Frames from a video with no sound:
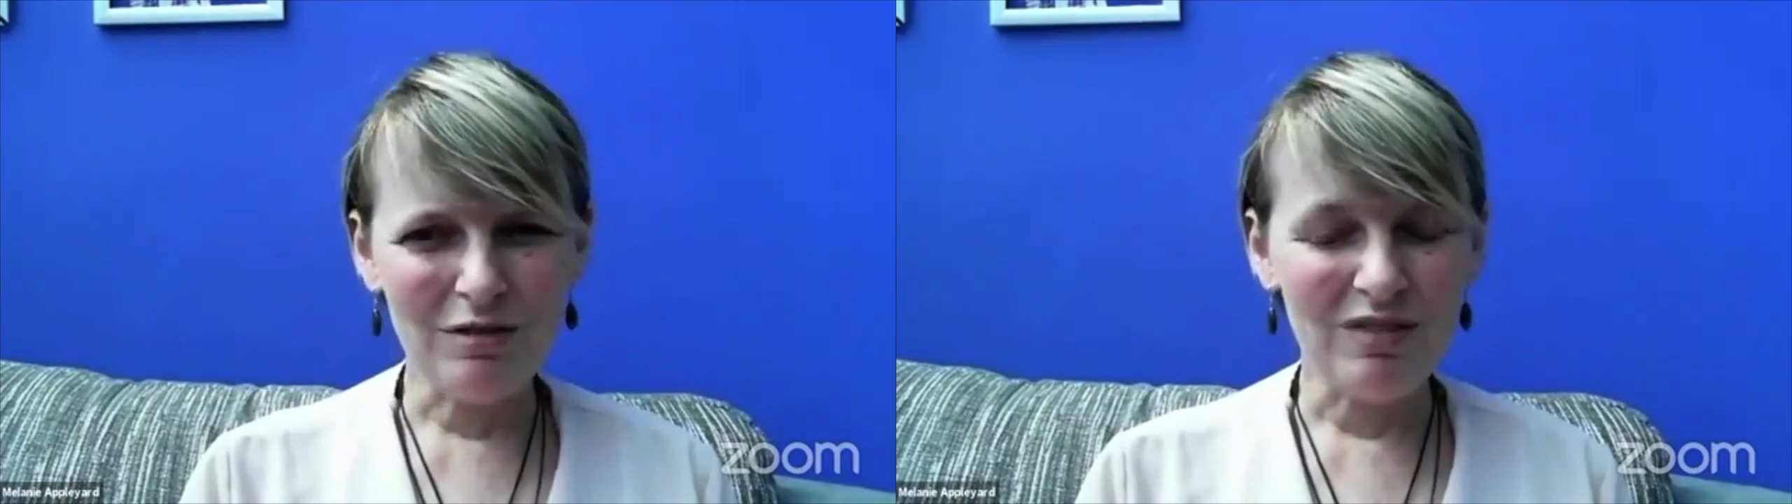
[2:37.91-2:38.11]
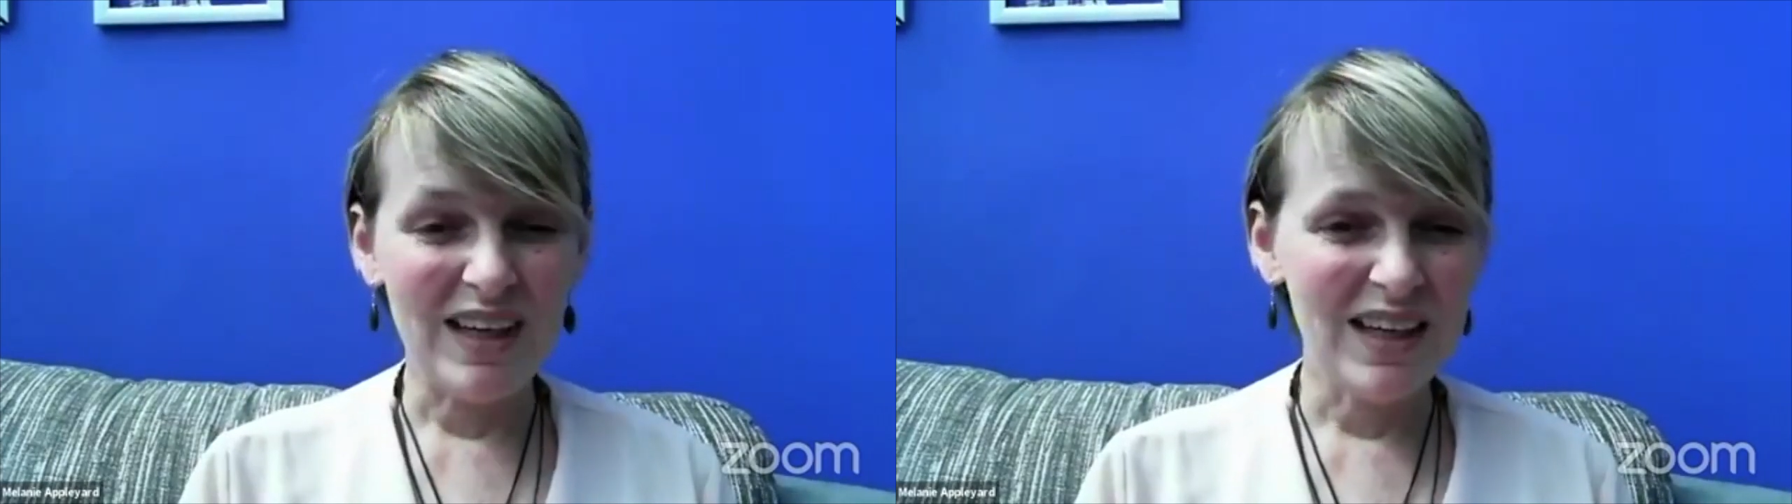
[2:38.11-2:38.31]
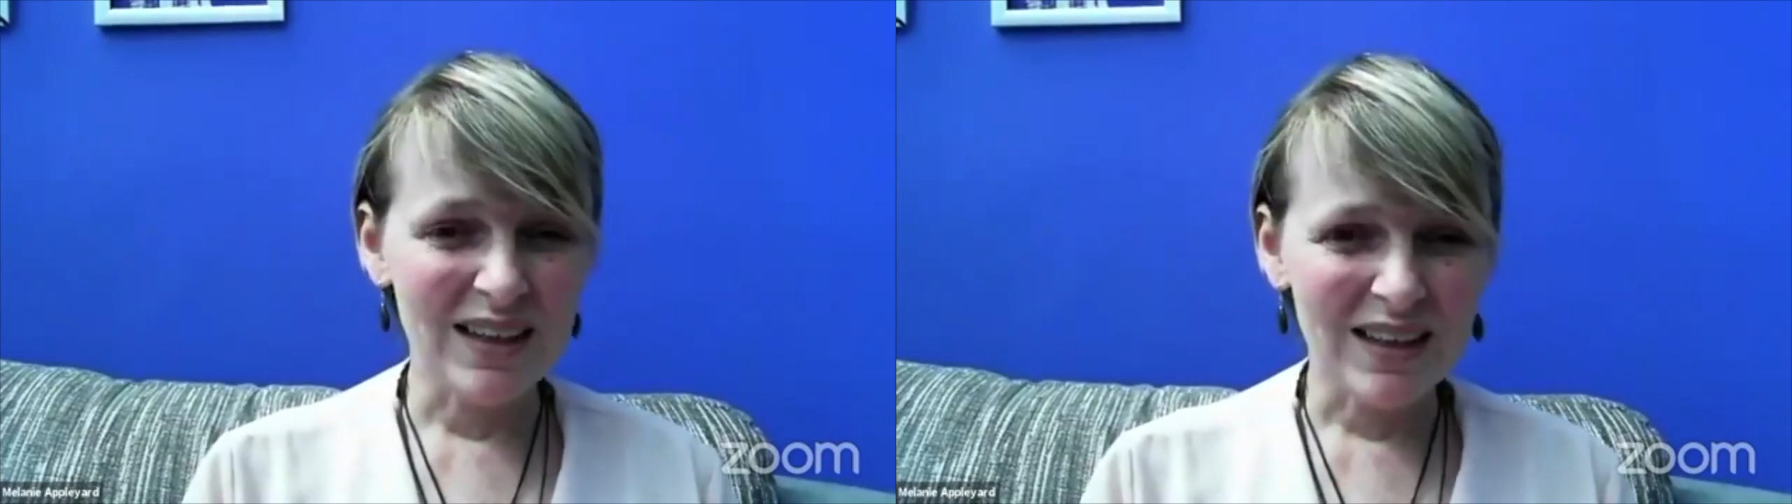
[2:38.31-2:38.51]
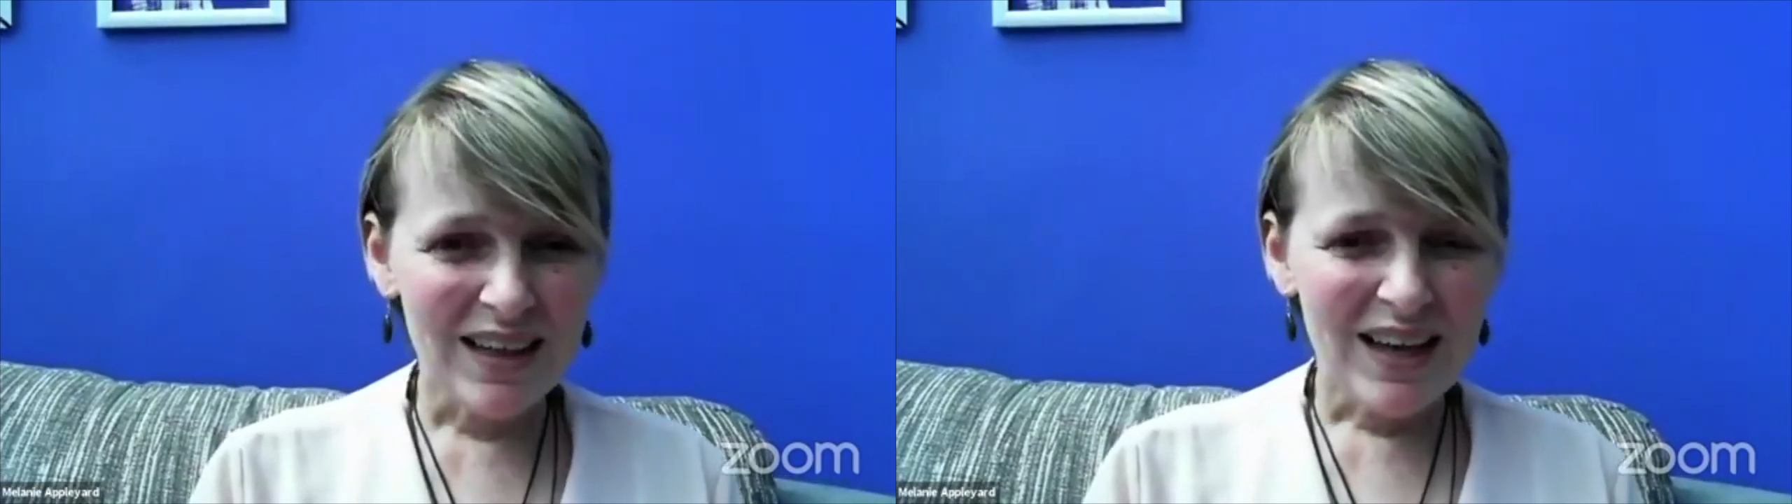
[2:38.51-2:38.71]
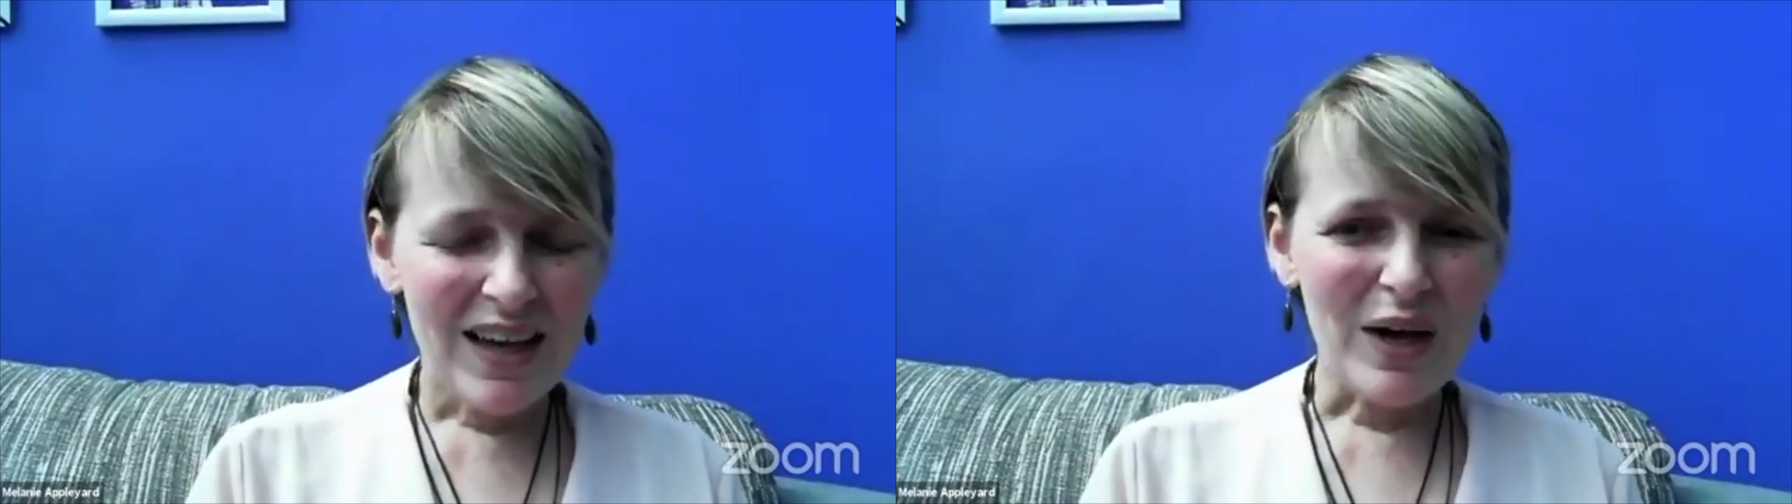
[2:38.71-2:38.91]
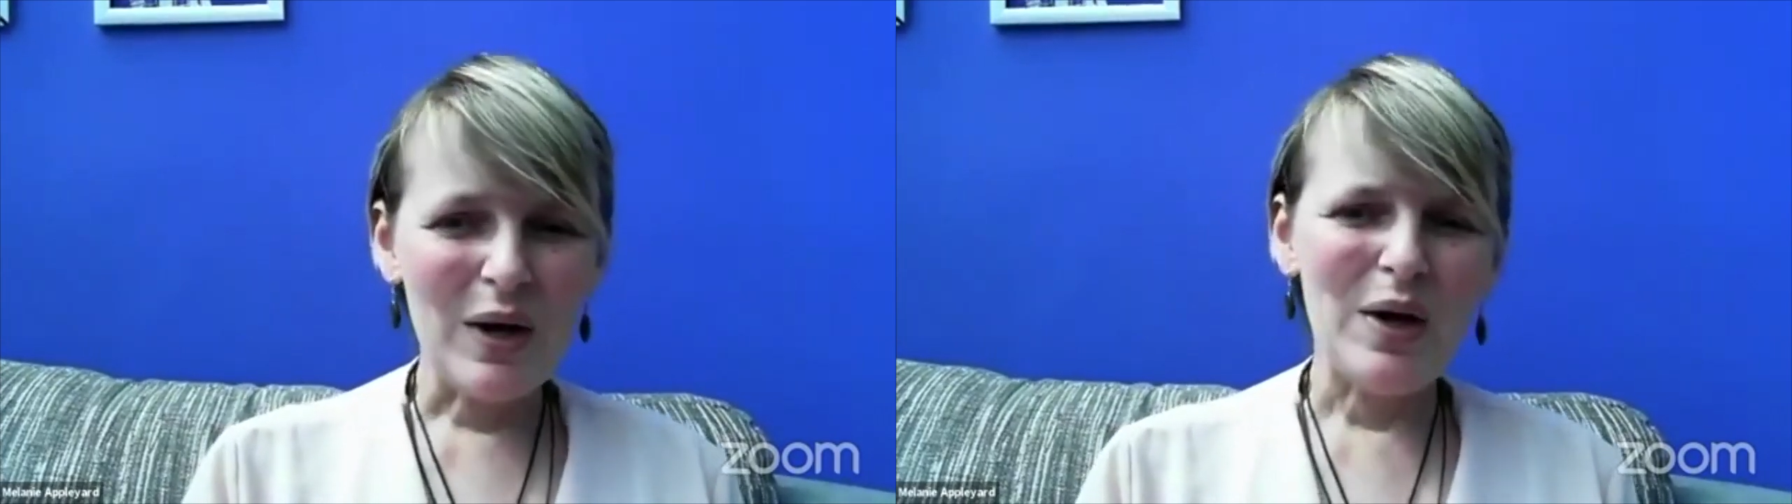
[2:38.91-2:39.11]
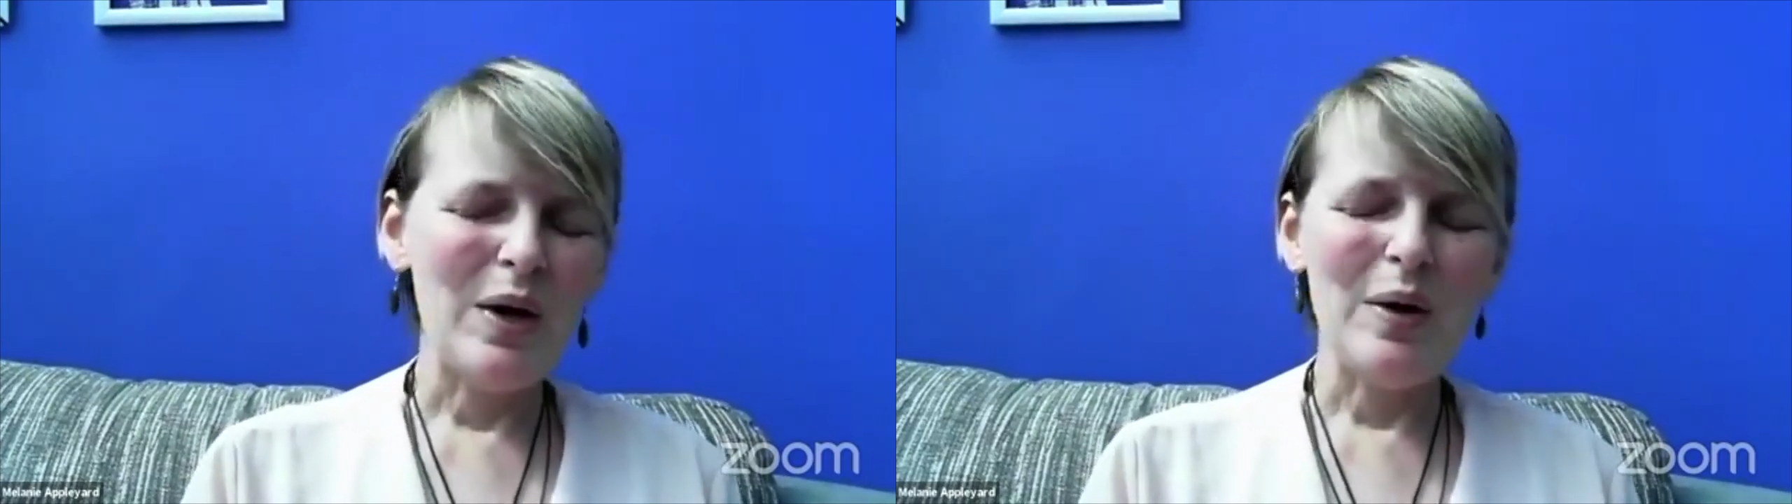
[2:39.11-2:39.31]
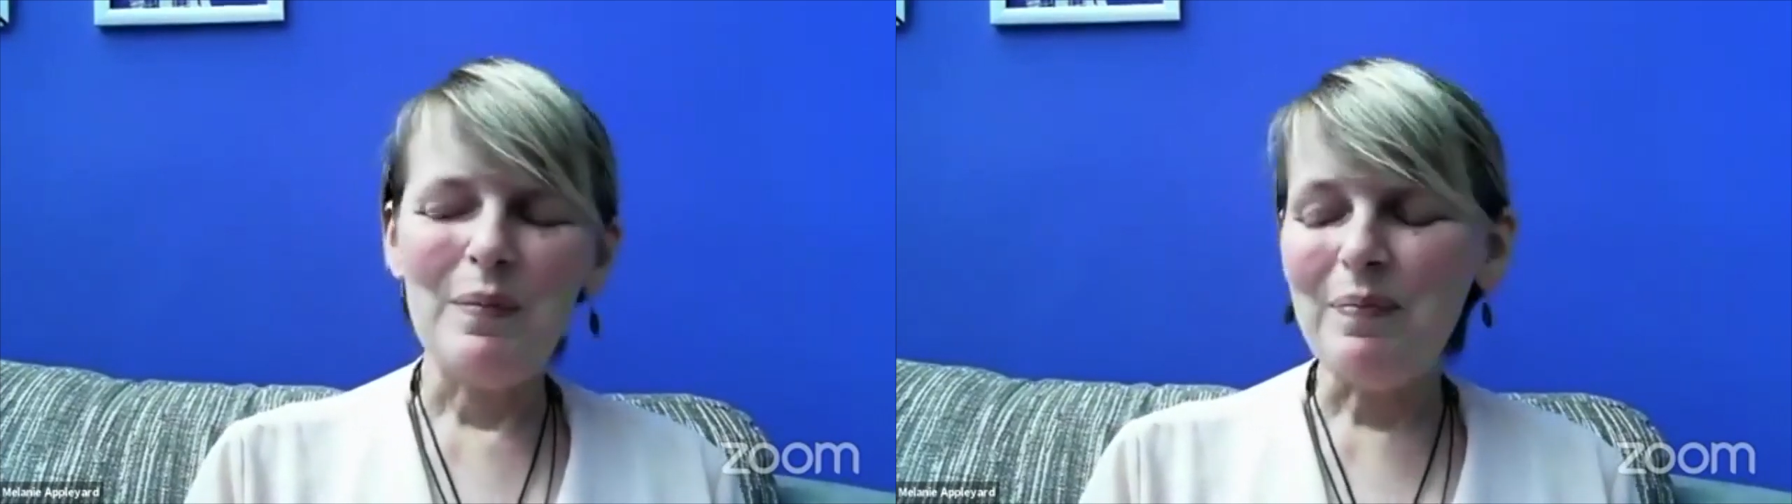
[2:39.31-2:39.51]
fear,
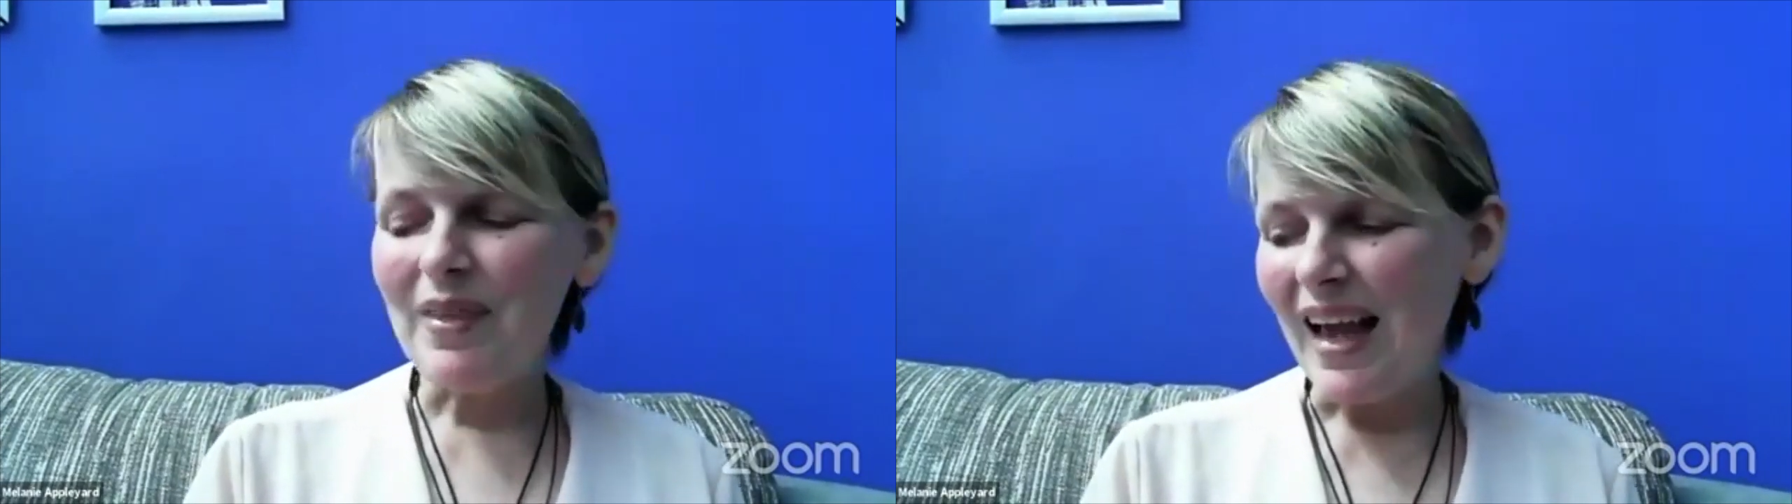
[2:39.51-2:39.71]
and